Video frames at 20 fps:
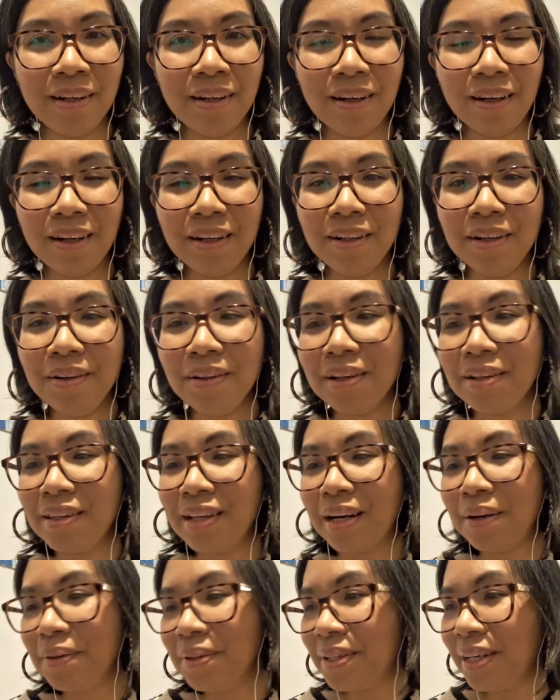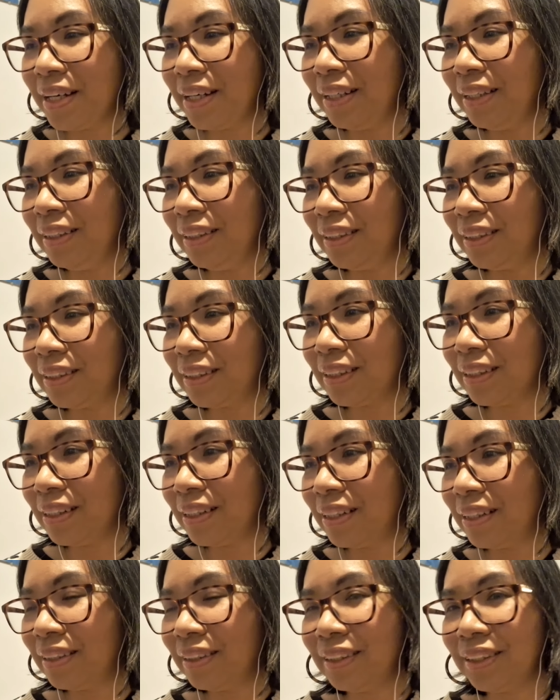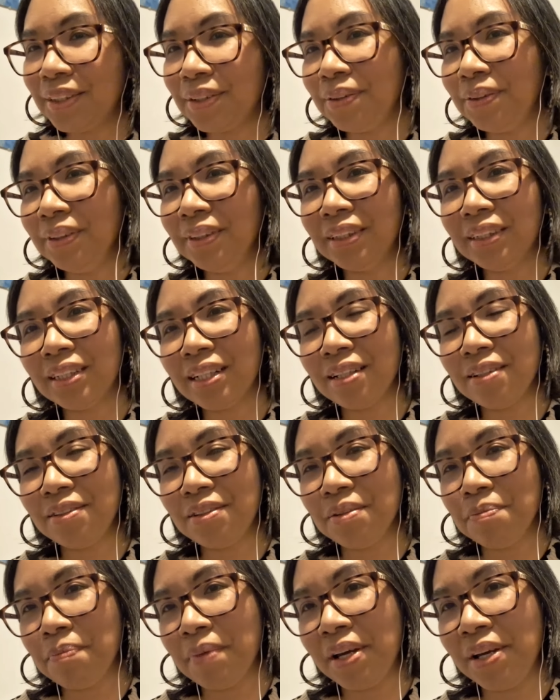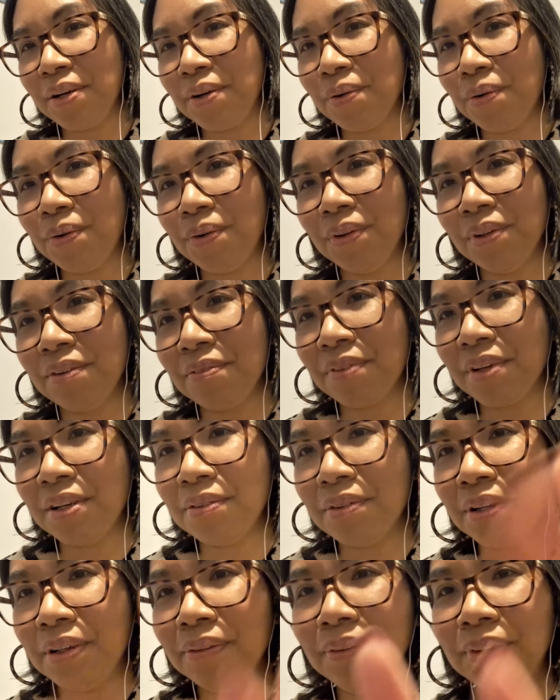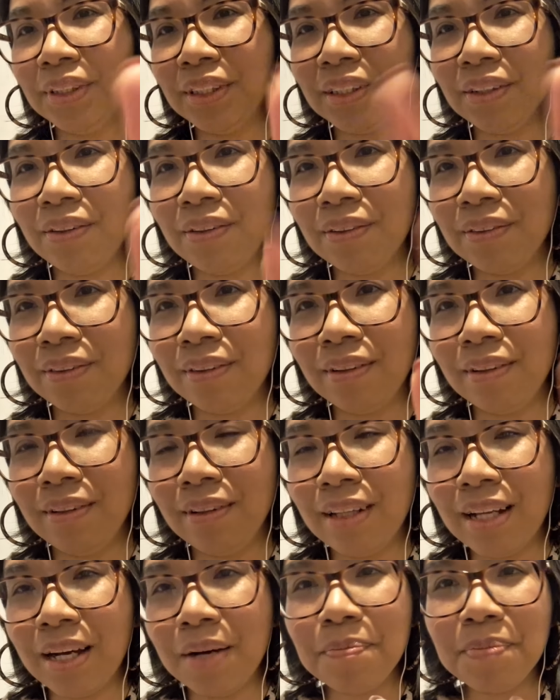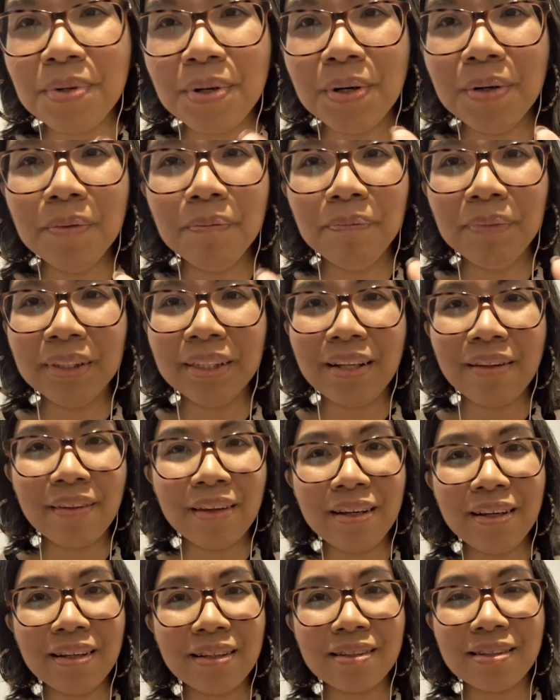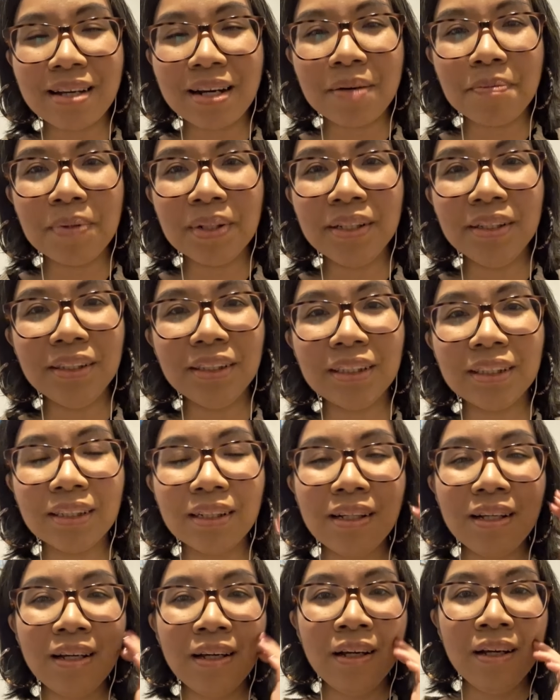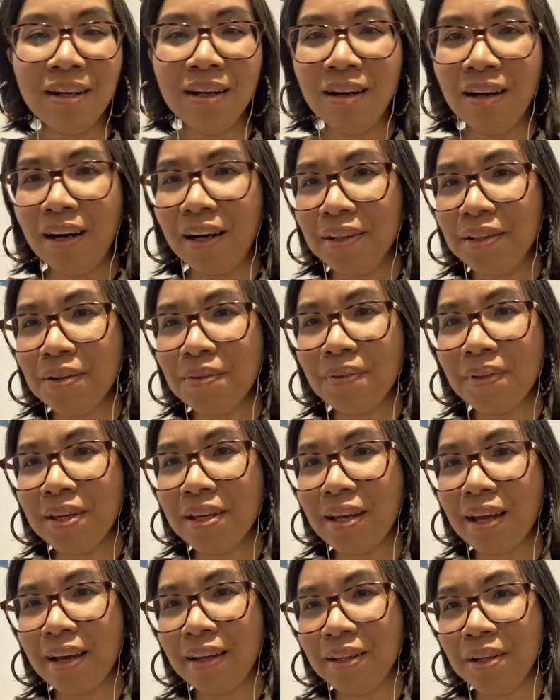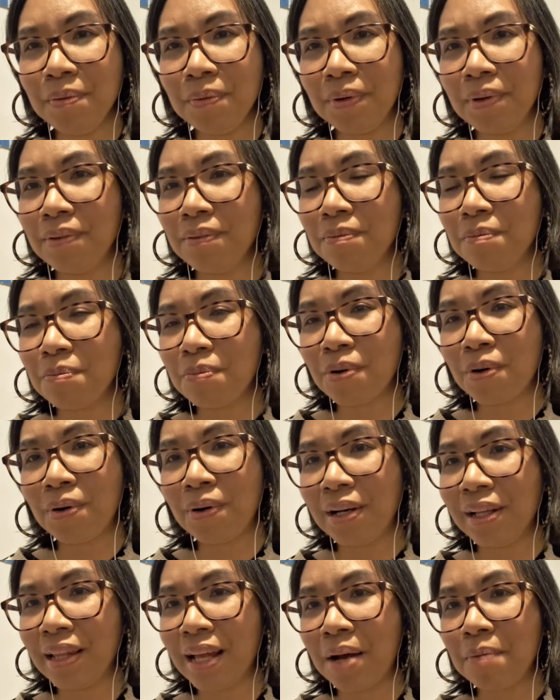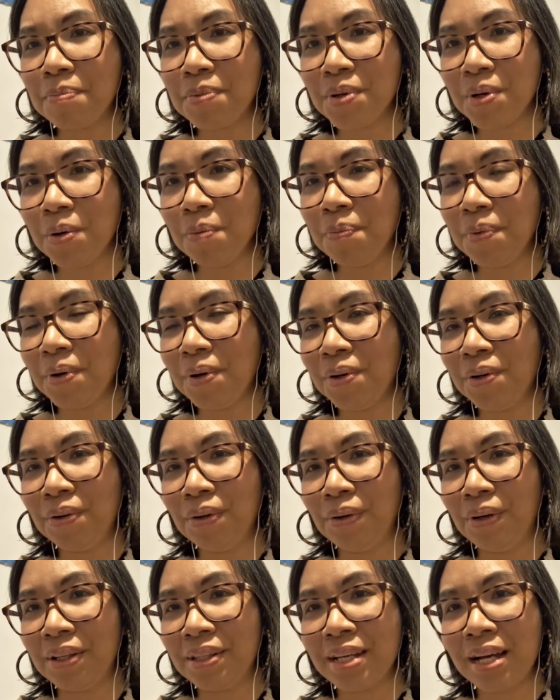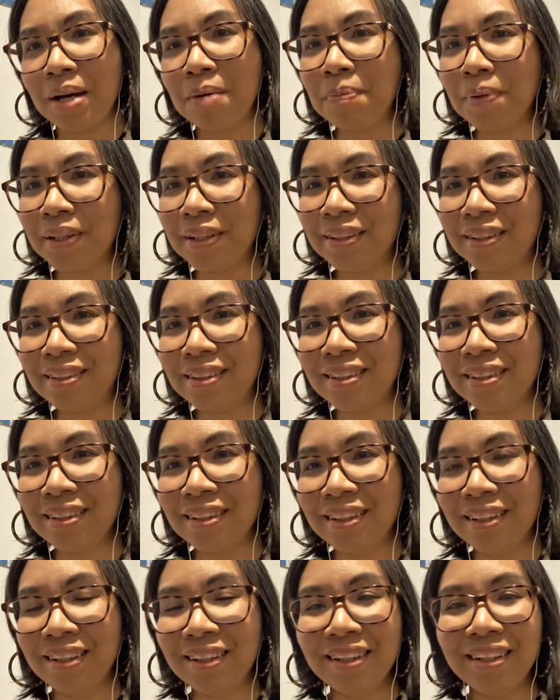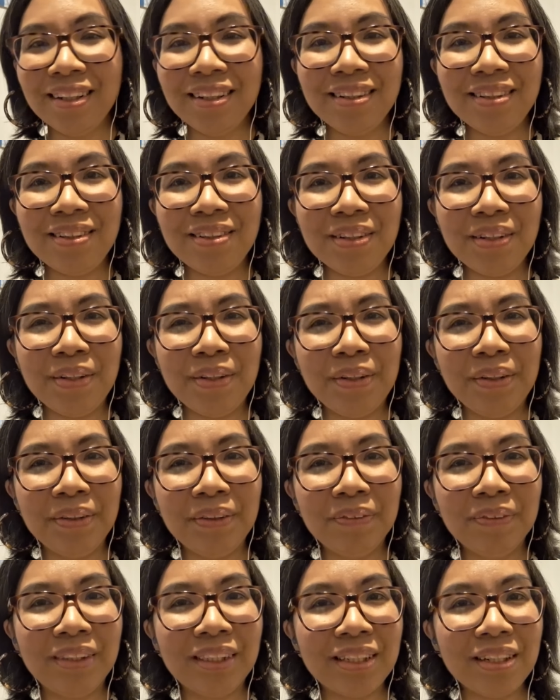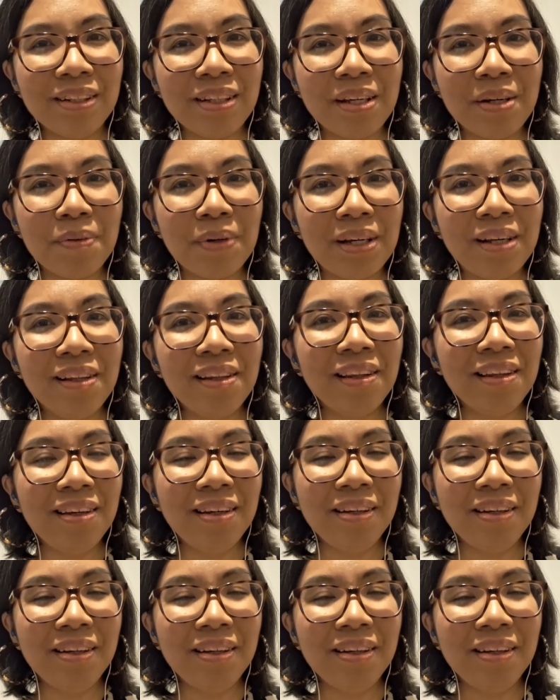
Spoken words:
I know that nowadays students tend to make all of their notes on laptops, I think, and tablets. I don't think anyone brought a laptop or a tablet to study with